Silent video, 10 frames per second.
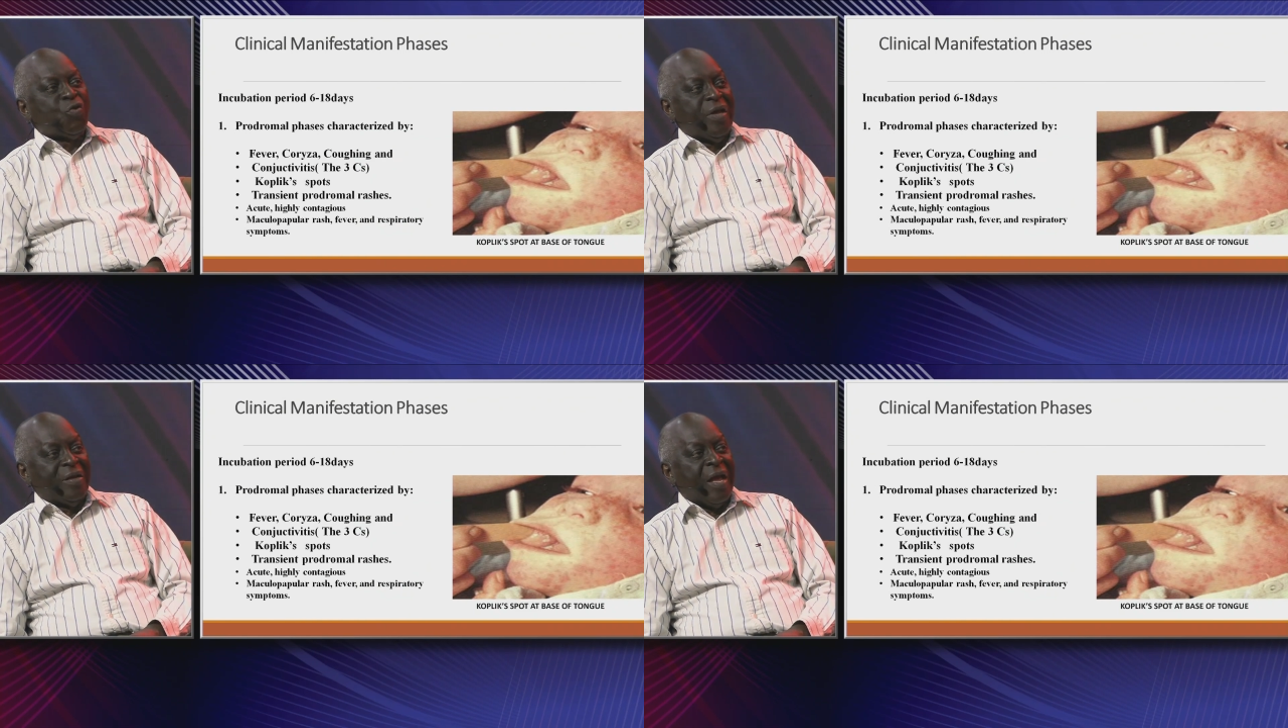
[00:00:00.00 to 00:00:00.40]

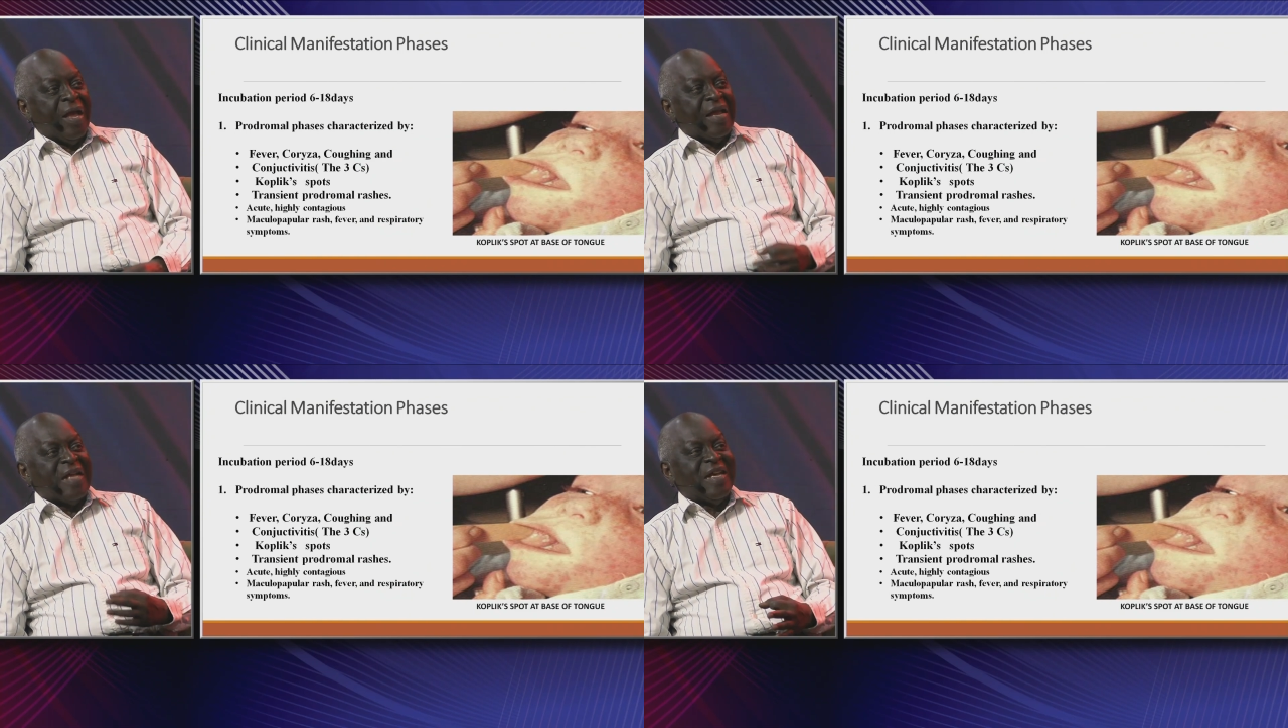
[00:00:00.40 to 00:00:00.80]
That's
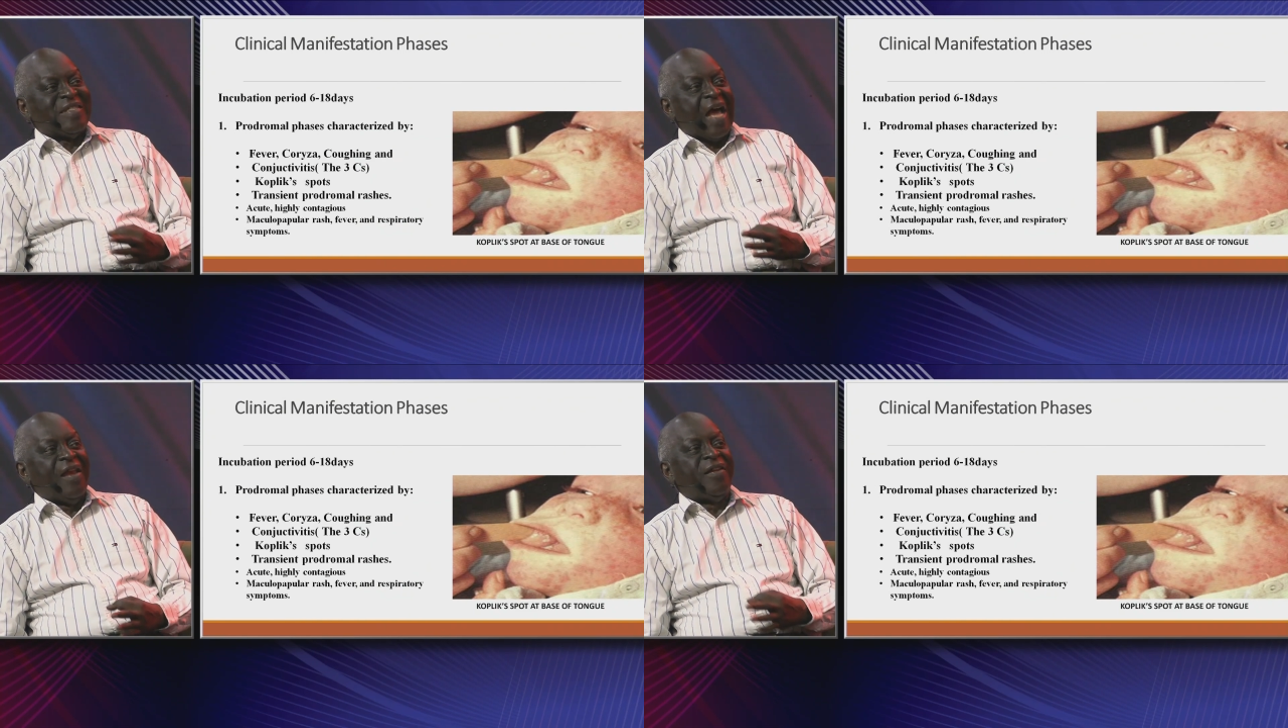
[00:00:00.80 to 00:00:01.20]
exactly the
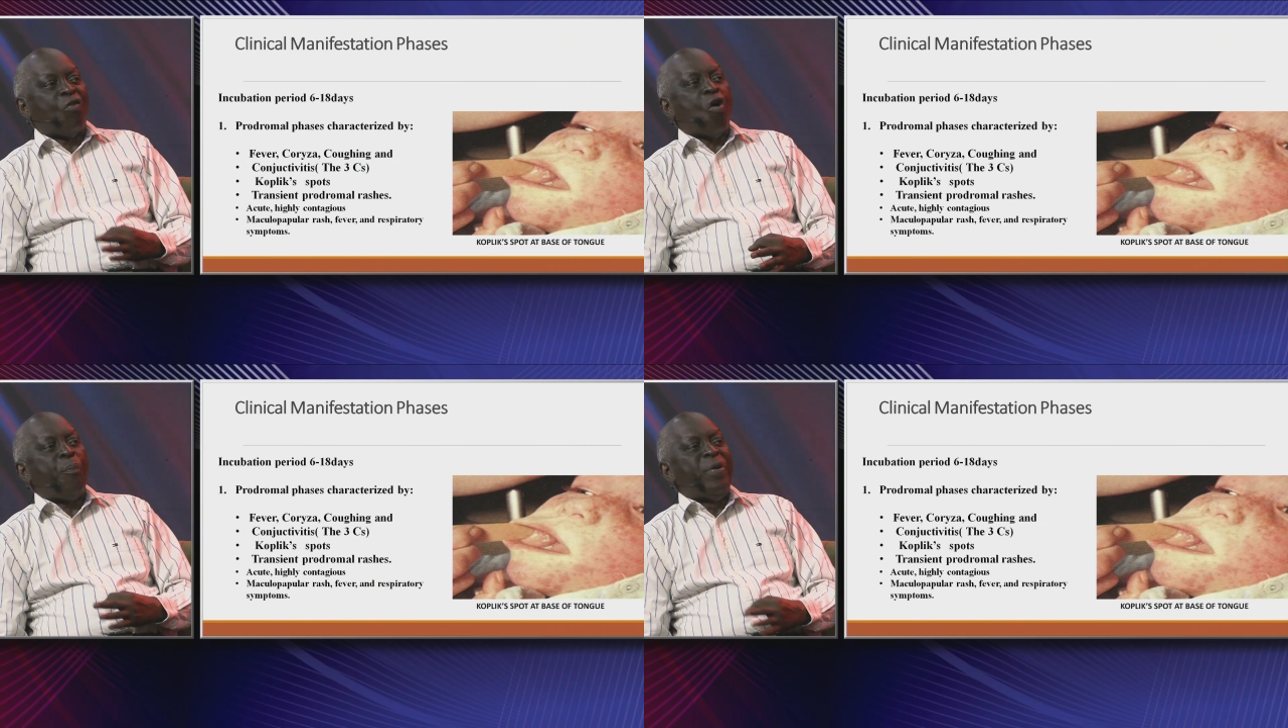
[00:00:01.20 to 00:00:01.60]
Copley
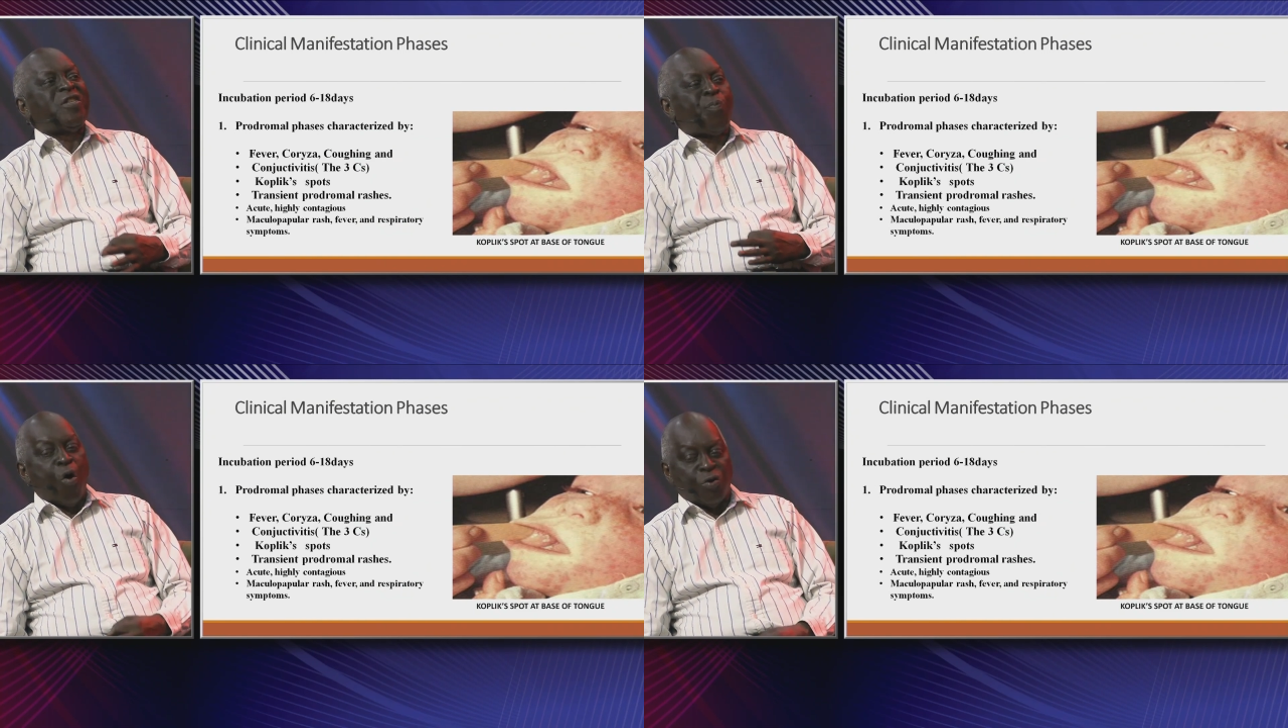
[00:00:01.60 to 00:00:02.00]
spores.
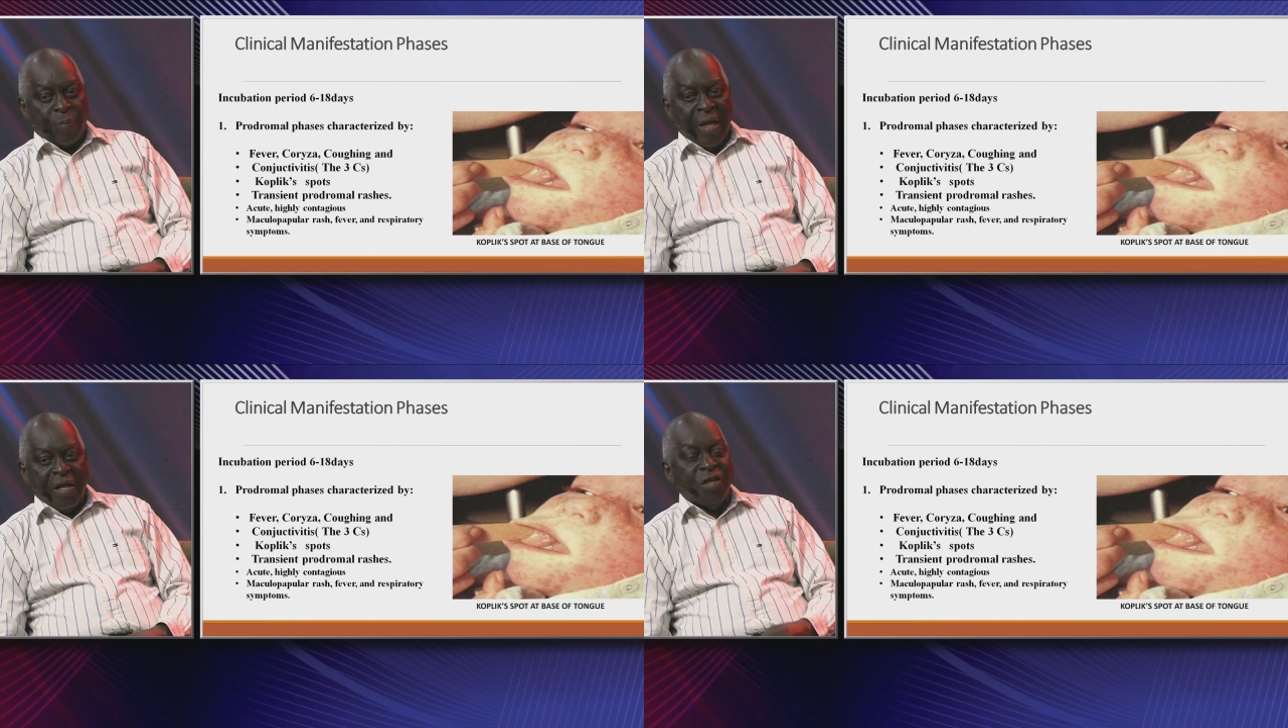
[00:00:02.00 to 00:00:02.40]

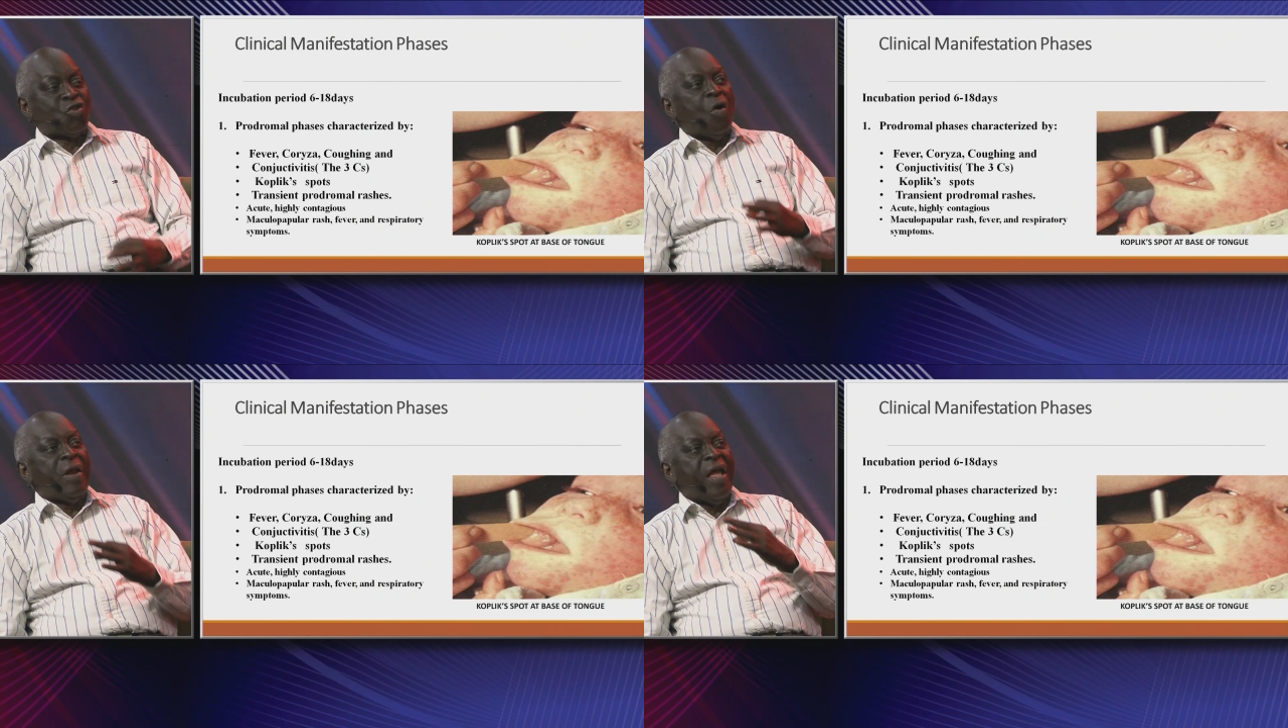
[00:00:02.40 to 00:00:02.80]
It's only
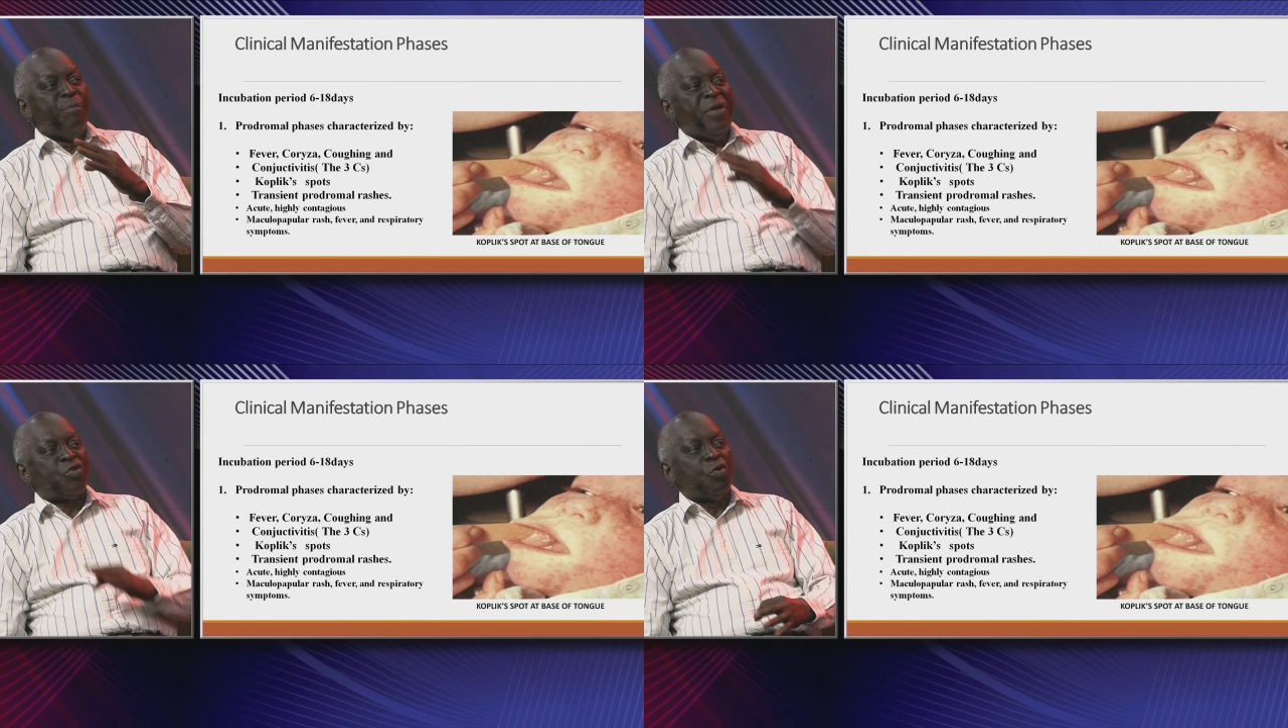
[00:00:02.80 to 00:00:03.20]
in measles
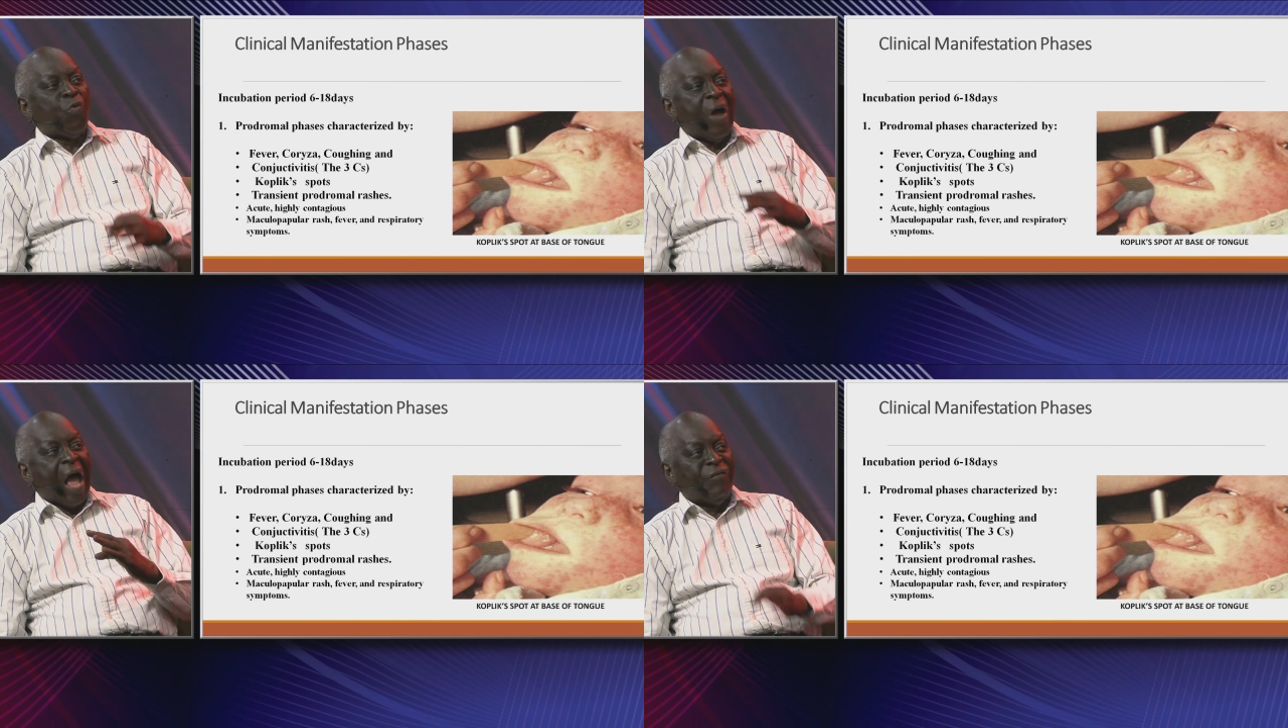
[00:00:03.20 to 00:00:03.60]
we have this.